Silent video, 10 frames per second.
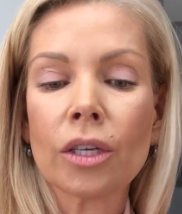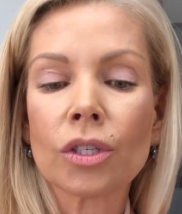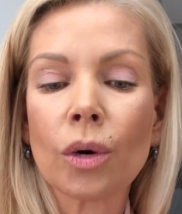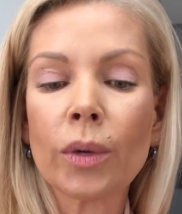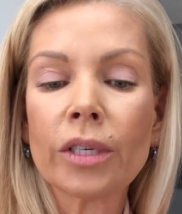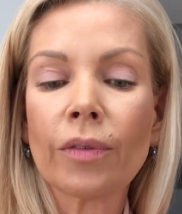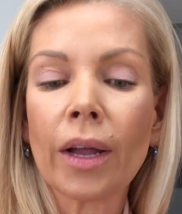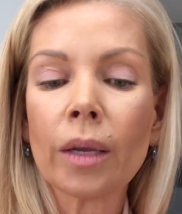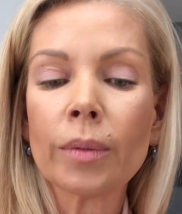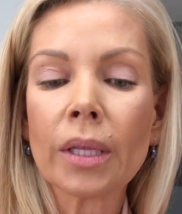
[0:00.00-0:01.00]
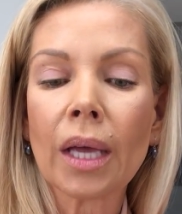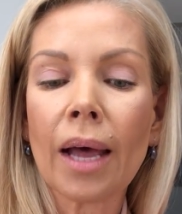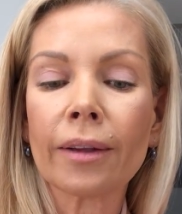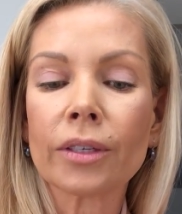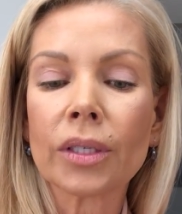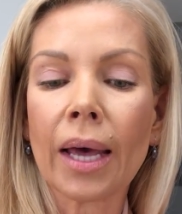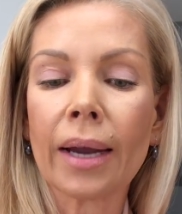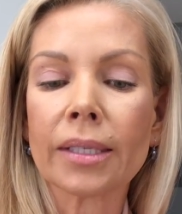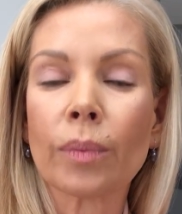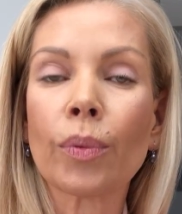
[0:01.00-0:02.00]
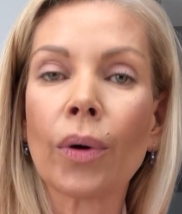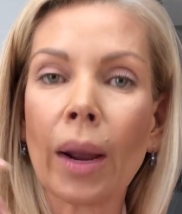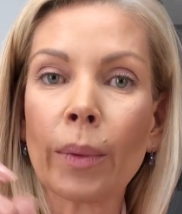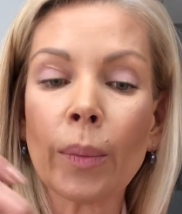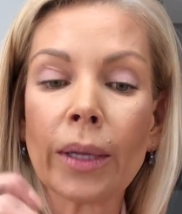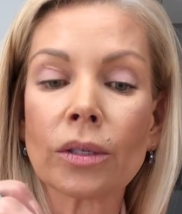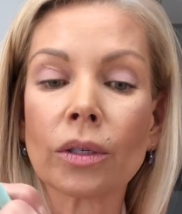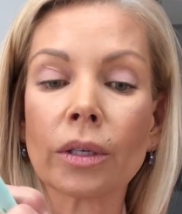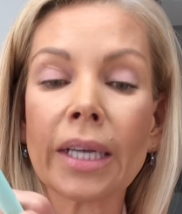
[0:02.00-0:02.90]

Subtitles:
So we developed the COLORSET as a primer pencil.